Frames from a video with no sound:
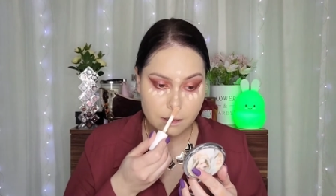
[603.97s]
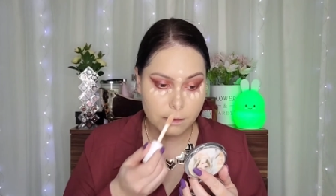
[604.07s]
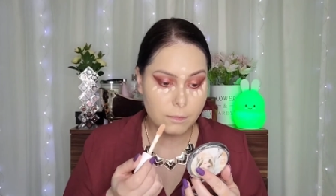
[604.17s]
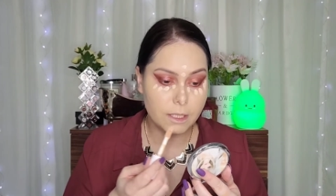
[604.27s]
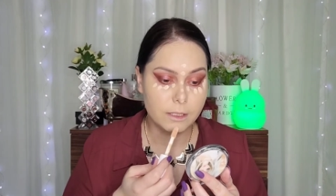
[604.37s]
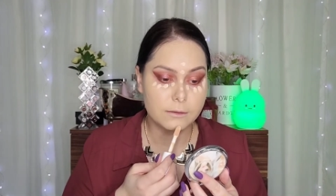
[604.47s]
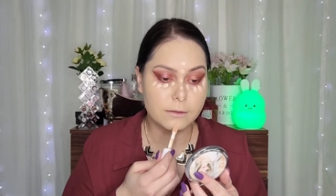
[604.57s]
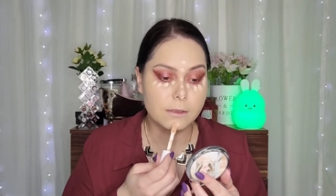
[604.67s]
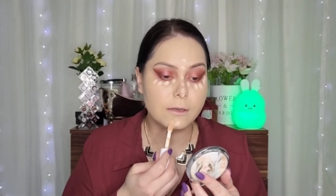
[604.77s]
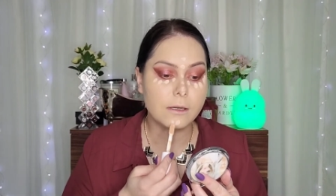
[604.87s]
but
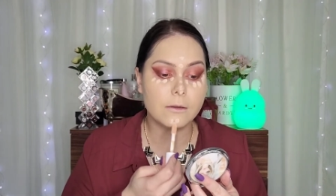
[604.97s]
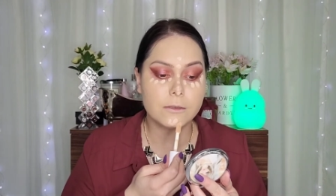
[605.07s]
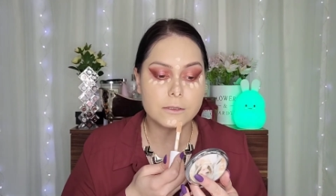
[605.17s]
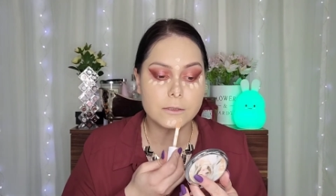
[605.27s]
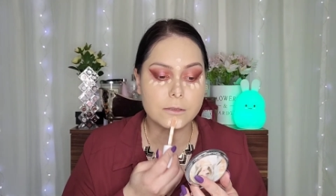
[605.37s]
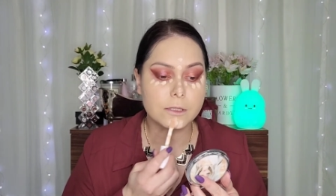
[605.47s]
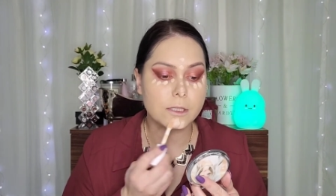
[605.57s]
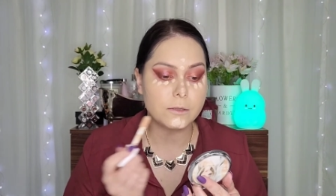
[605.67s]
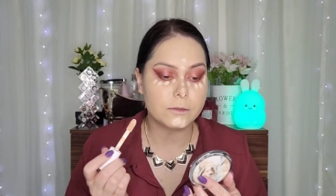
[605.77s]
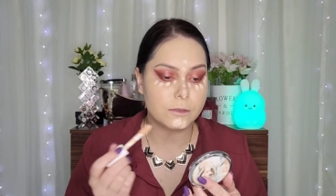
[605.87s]
I will sort it
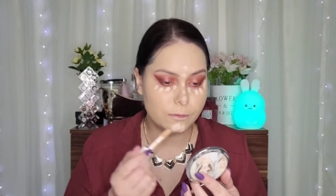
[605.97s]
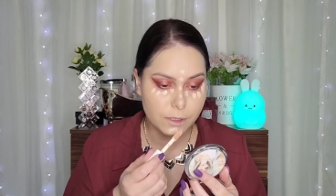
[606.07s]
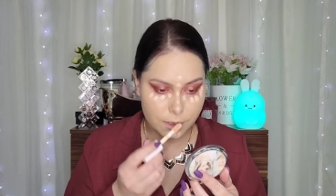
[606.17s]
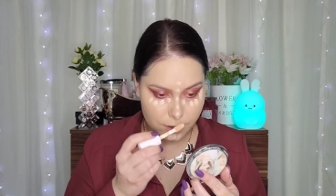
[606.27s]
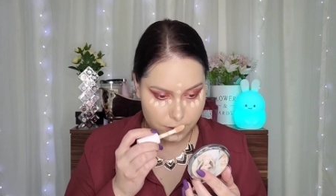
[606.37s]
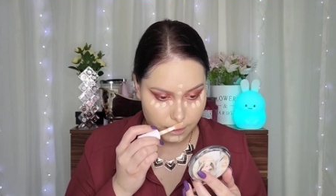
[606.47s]
out, no worries.